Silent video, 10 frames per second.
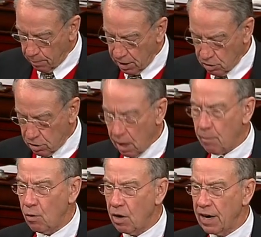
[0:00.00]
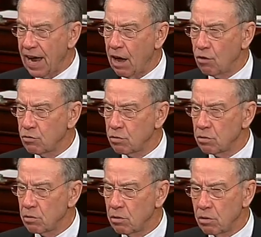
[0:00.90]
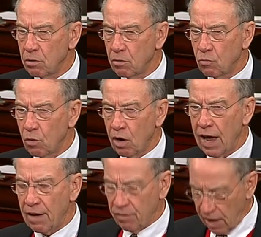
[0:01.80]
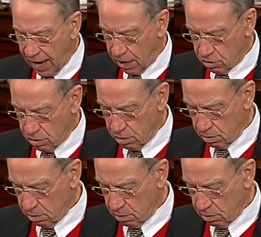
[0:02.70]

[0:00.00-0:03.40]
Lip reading: means someone else will have less.